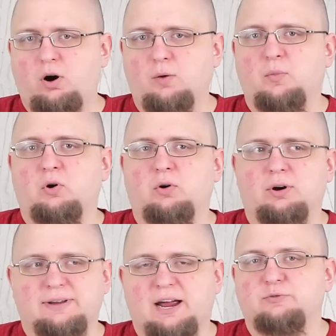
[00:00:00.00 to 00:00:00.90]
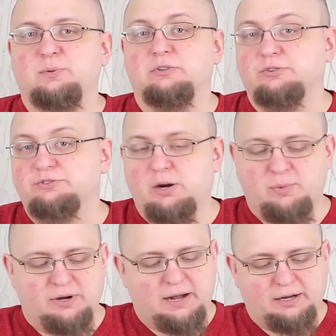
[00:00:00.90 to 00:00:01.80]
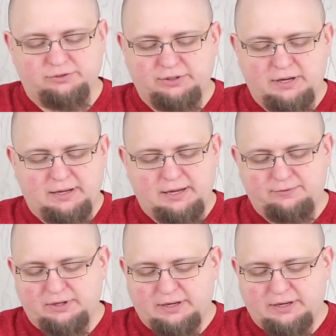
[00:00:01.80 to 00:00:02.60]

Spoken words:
armor or attachments or cybernetics if you